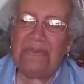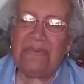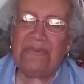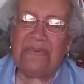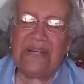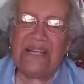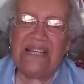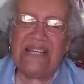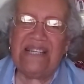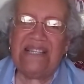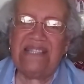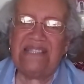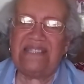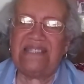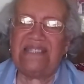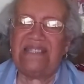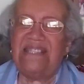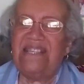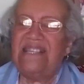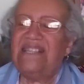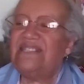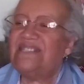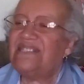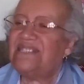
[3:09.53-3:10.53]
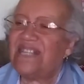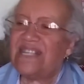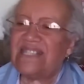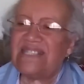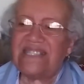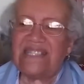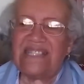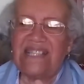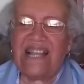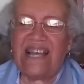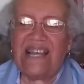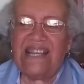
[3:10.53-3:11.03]
ways,
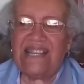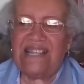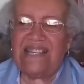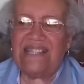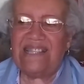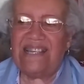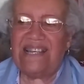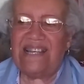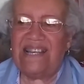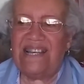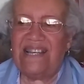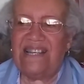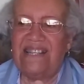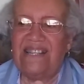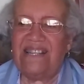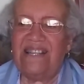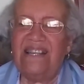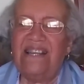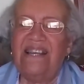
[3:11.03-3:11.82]
just like that.